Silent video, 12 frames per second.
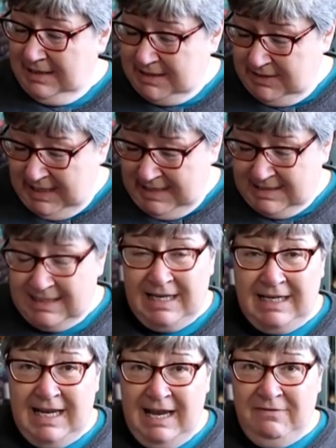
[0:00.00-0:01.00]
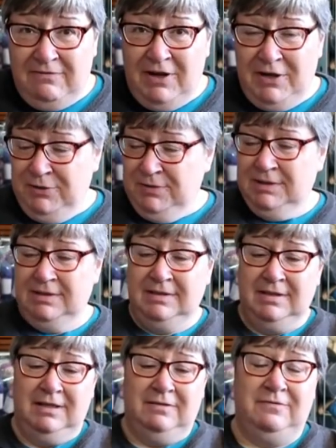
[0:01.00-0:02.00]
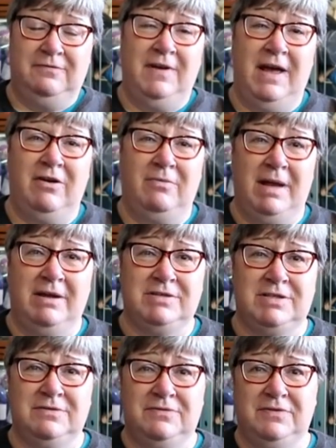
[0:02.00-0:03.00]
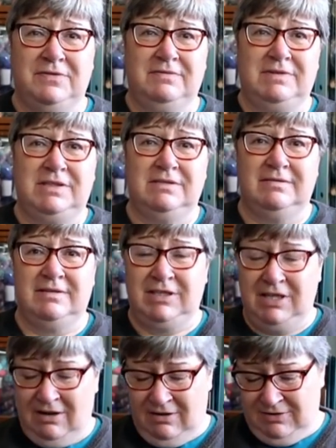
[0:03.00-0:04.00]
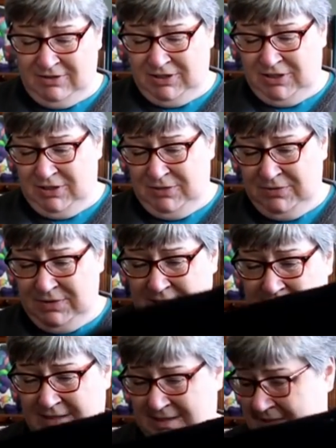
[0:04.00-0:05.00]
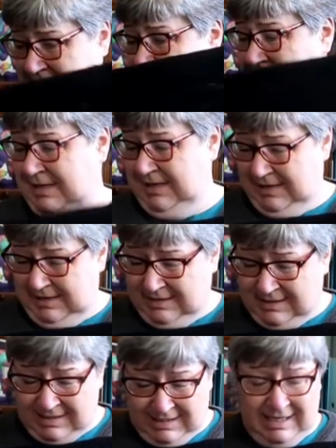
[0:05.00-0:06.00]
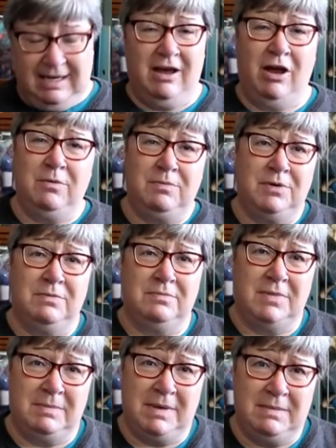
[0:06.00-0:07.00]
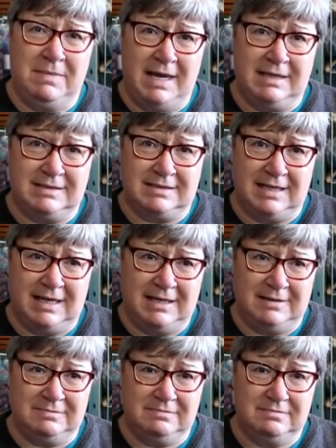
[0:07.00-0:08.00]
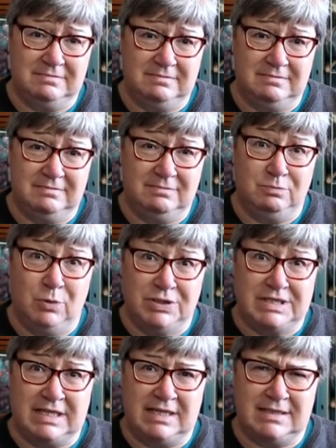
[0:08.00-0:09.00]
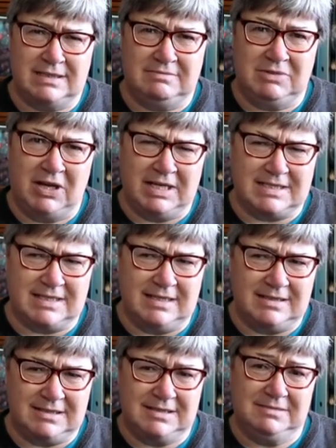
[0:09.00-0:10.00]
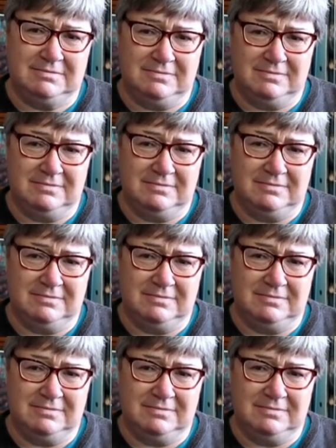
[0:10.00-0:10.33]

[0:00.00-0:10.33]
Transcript: So yes, an FO, a fair amount of yarn used. As I say, I hope that my mate uh, wants this, likes this,